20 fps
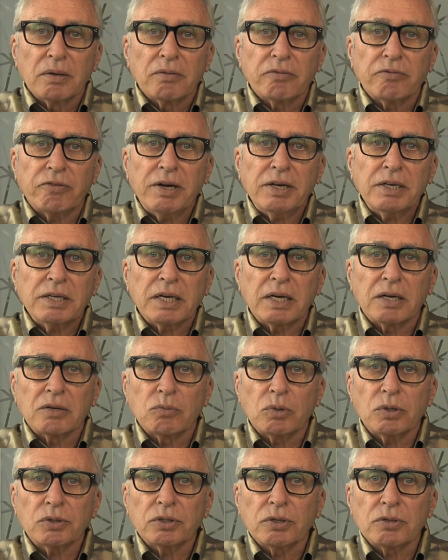finding out
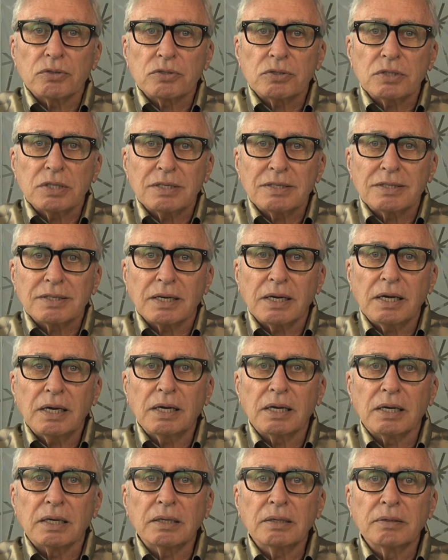what those needs
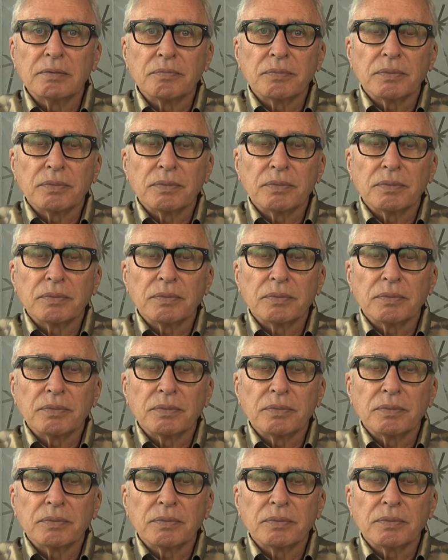are,